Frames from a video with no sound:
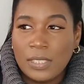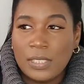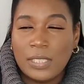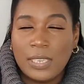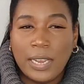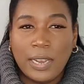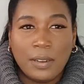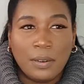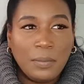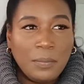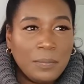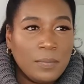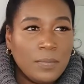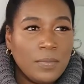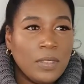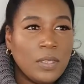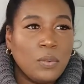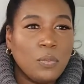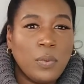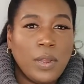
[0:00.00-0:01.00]
Now,
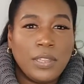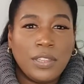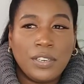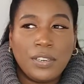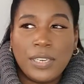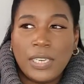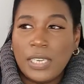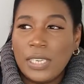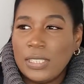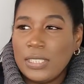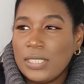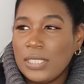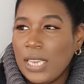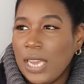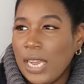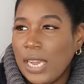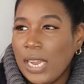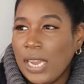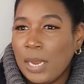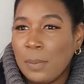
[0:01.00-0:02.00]
whether it's
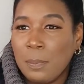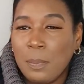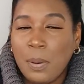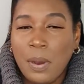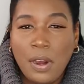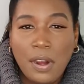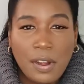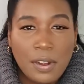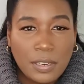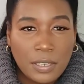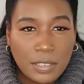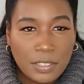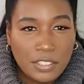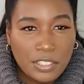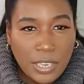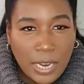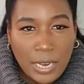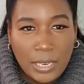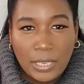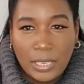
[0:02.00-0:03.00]
a Parker
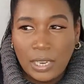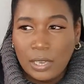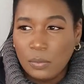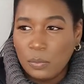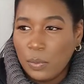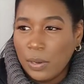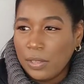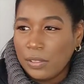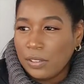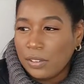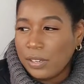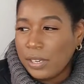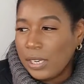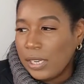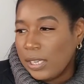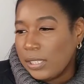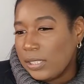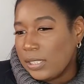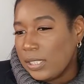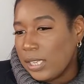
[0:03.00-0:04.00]
jacket, whether
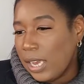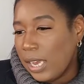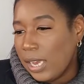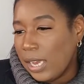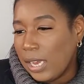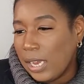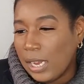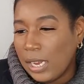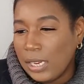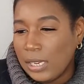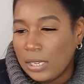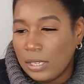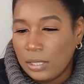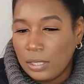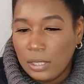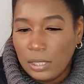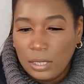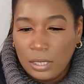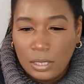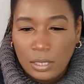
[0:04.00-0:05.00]
it's a
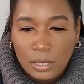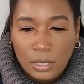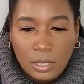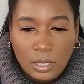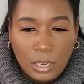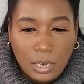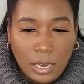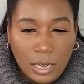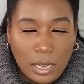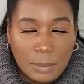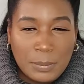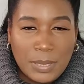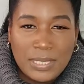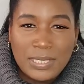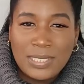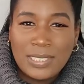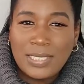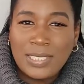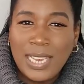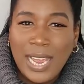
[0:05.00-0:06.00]

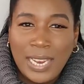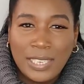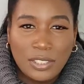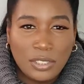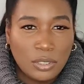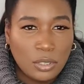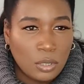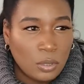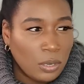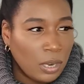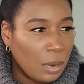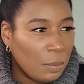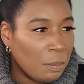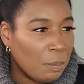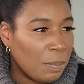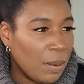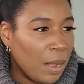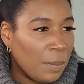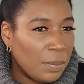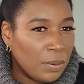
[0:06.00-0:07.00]
satchel, a
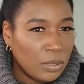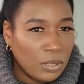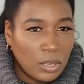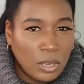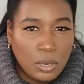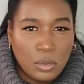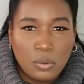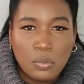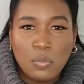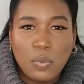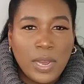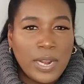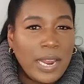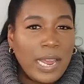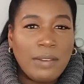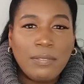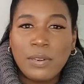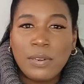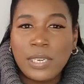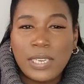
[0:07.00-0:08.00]
bubble coat,
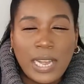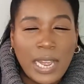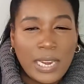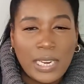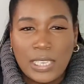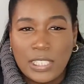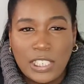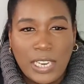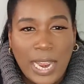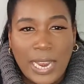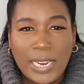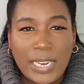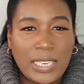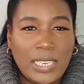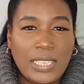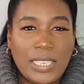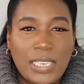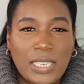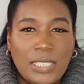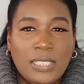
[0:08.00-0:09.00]
whatever kind of jacket
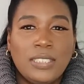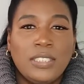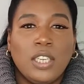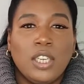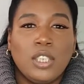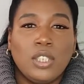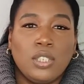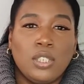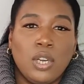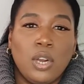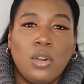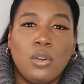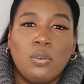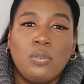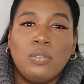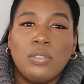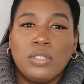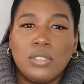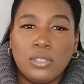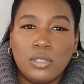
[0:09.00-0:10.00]
it is,
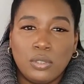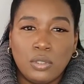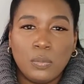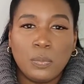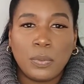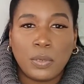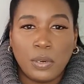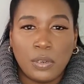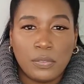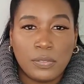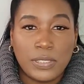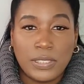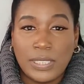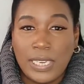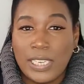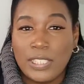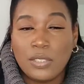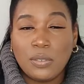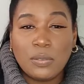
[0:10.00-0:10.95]
go super oversized.